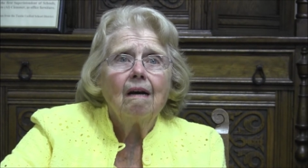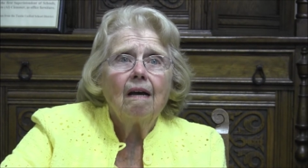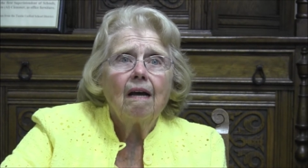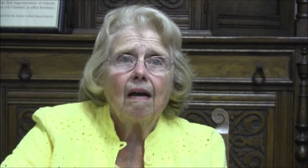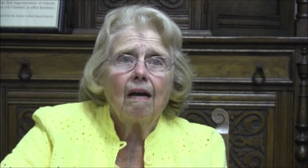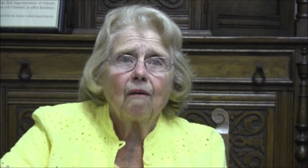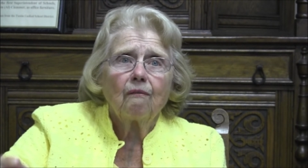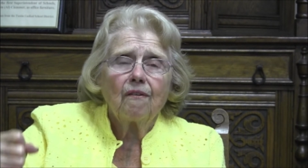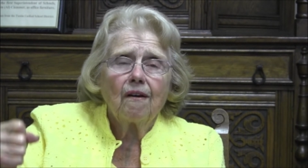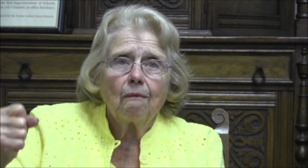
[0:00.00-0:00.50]

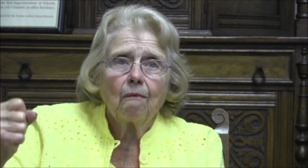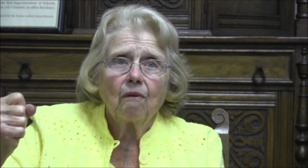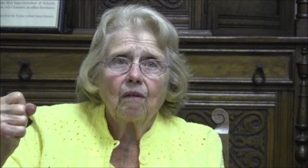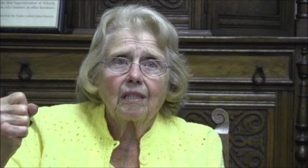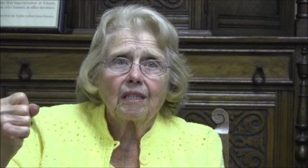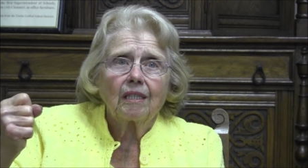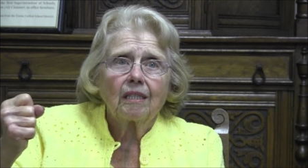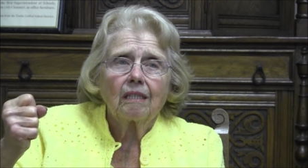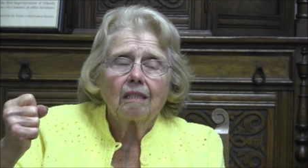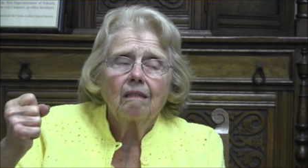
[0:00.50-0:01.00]
If it
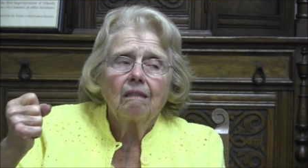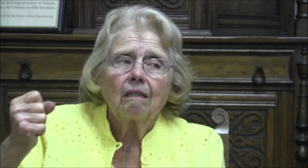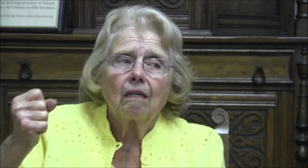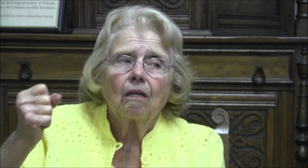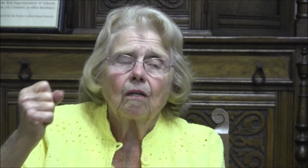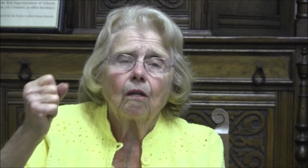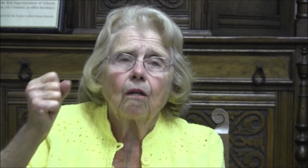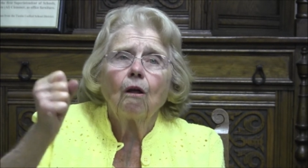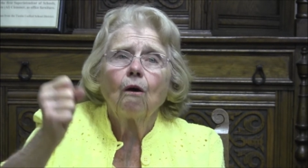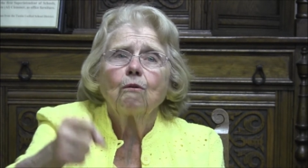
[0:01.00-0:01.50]
was
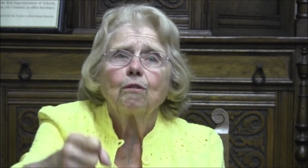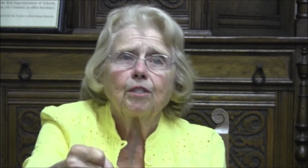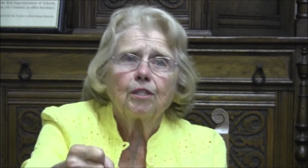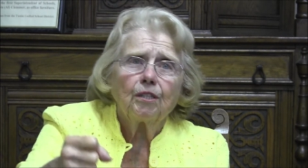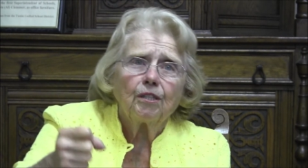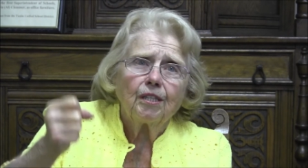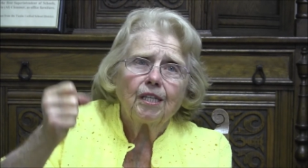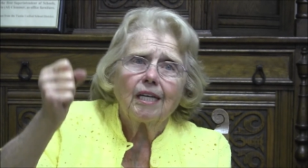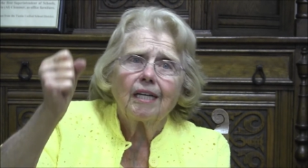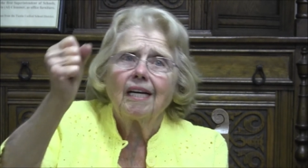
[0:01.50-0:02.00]

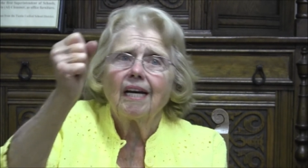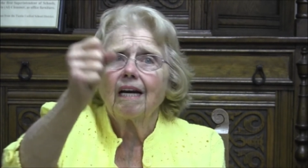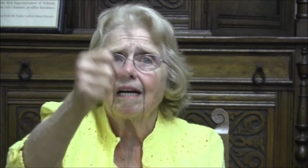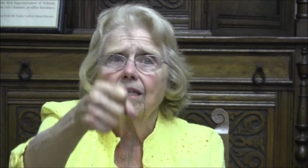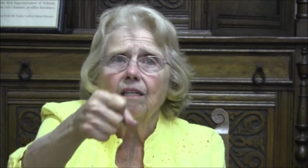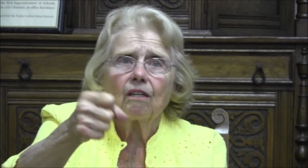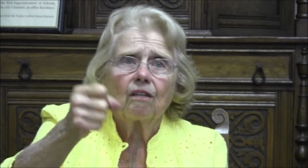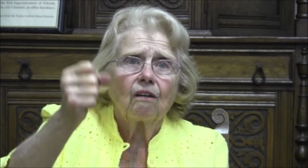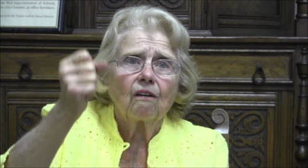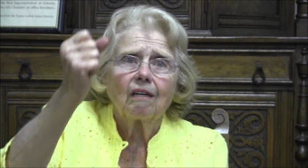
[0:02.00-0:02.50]
closer
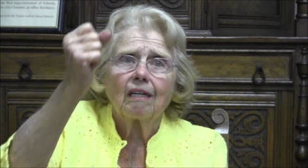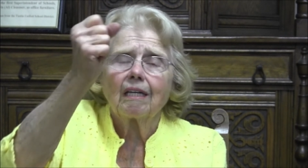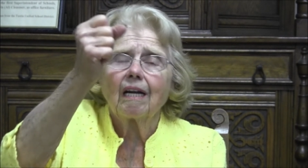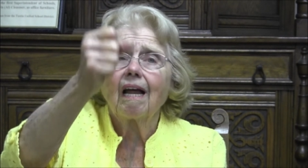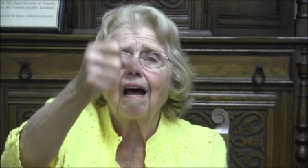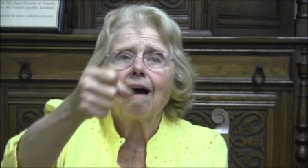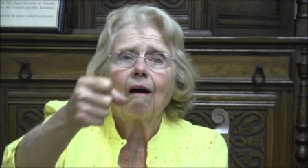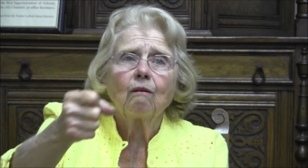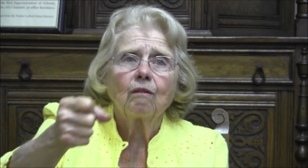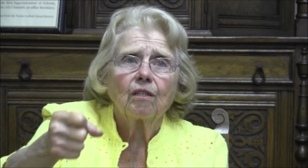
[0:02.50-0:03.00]
together and
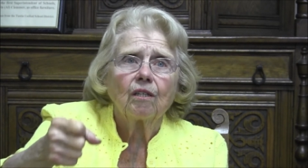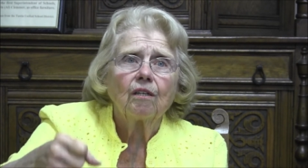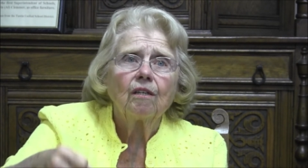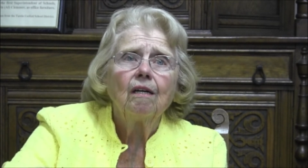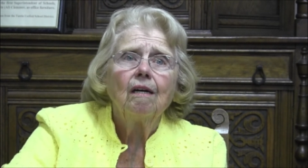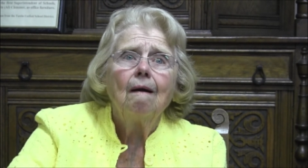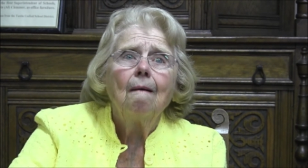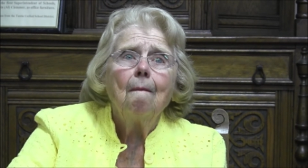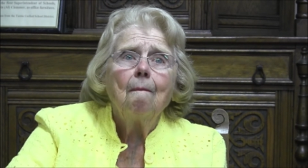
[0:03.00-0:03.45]
louder,